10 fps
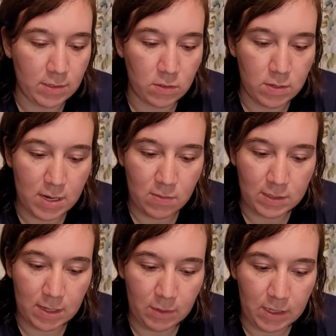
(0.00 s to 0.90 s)
Nick
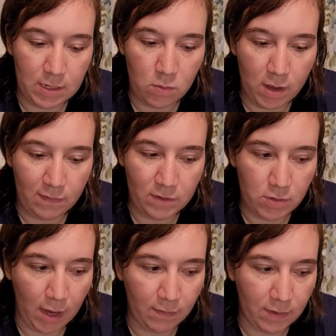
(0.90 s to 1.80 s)
was able to eat quite a few
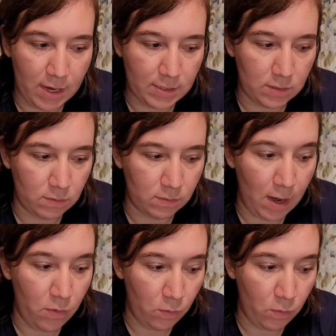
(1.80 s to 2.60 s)
dragonflies right